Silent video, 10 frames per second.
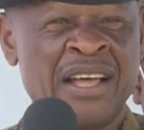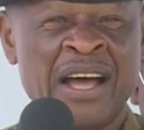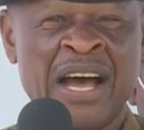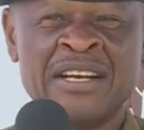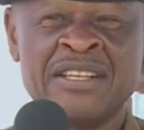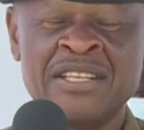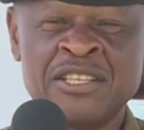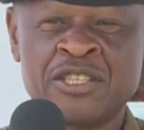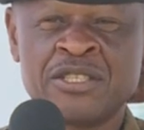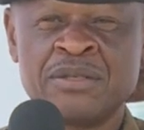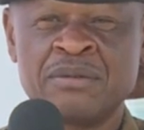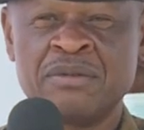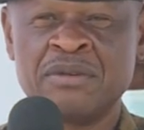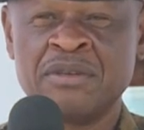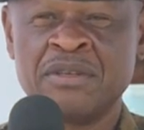and this
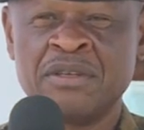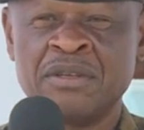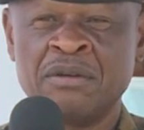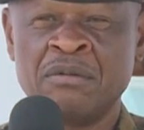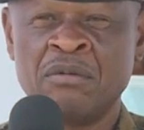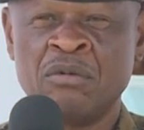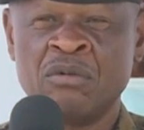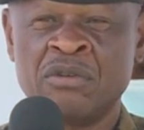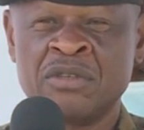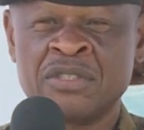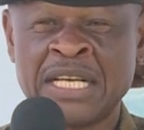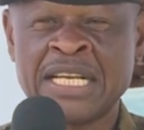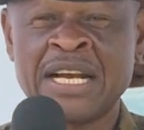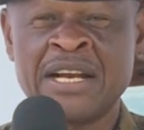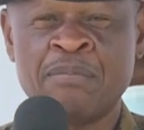
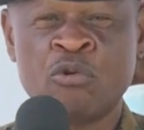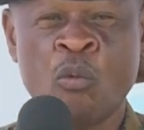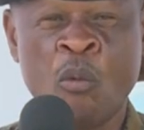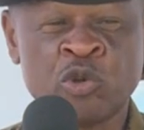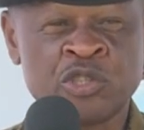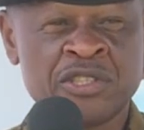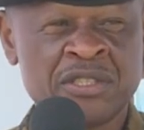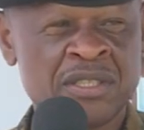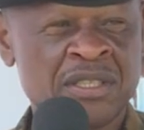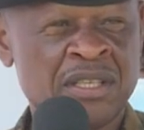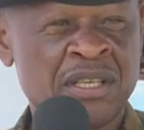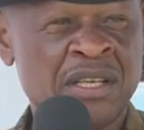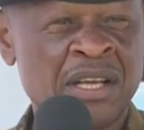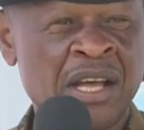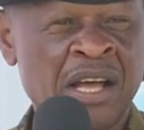certainly promotes
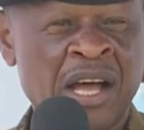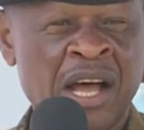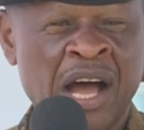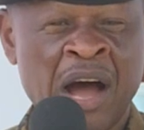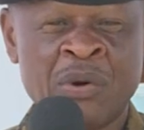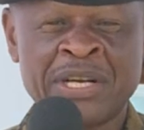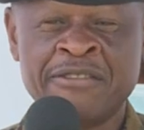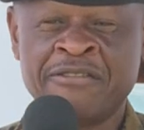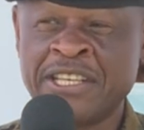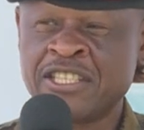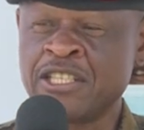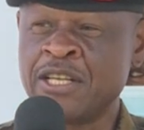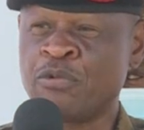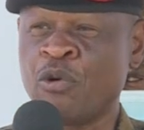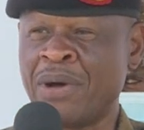our defense
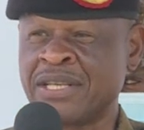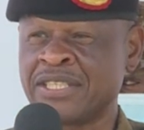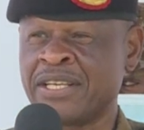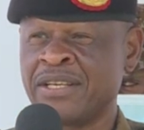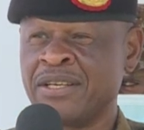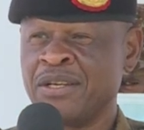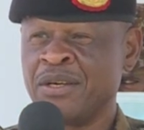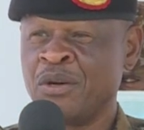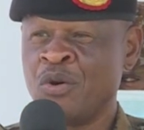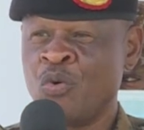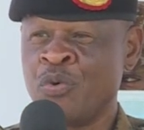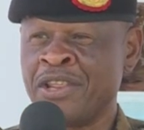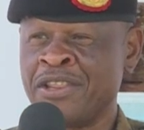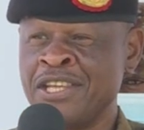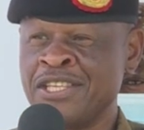diplomacy
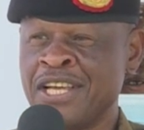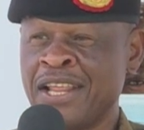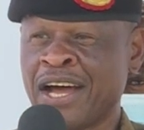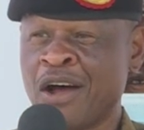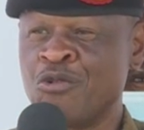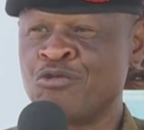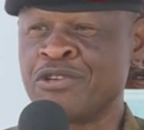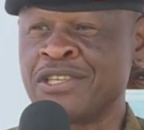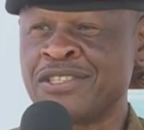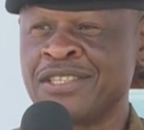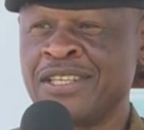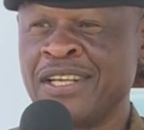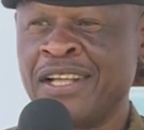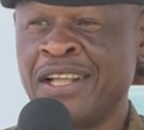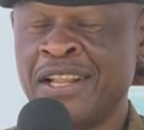with these other countries
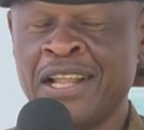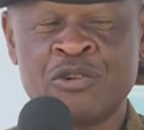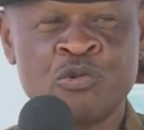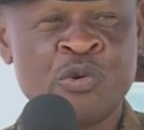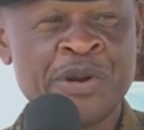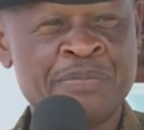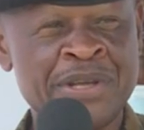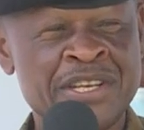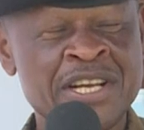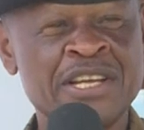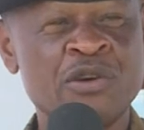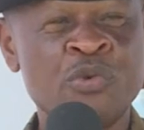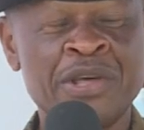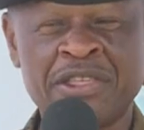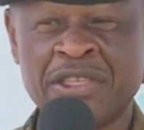that we will be dealing
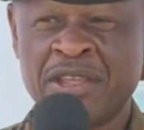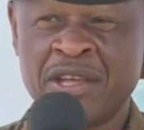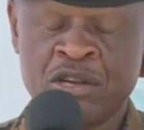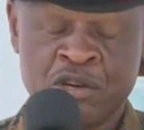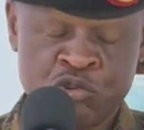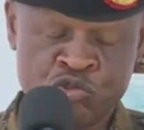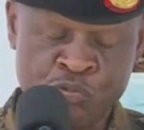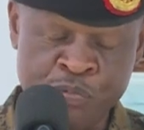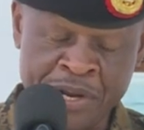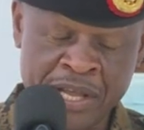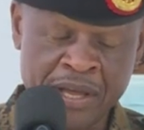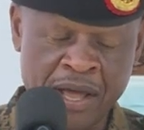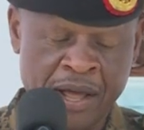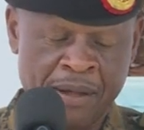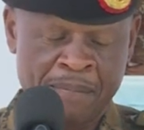with to bring
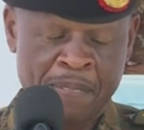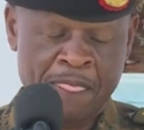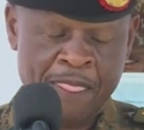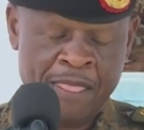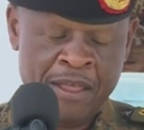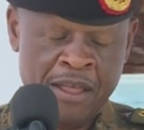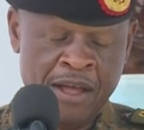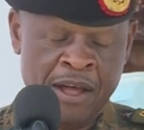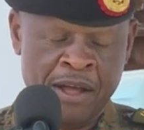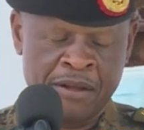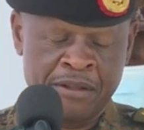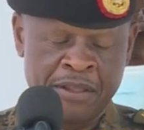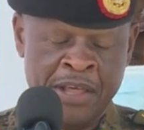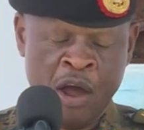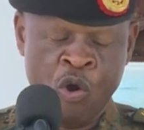um, uh,
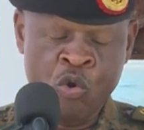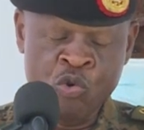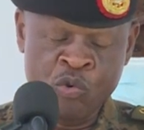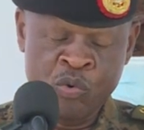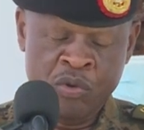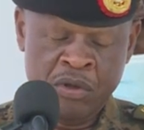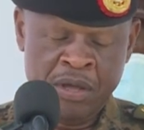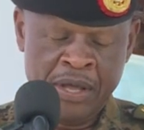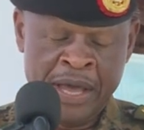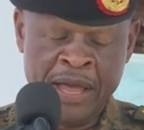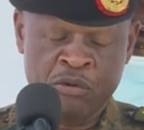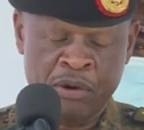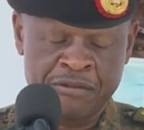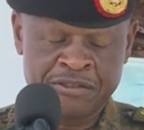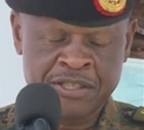their own
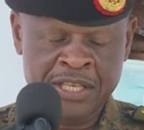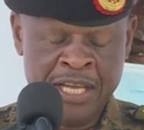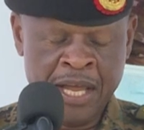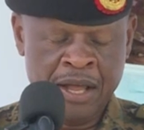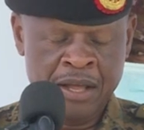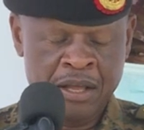aircrafts here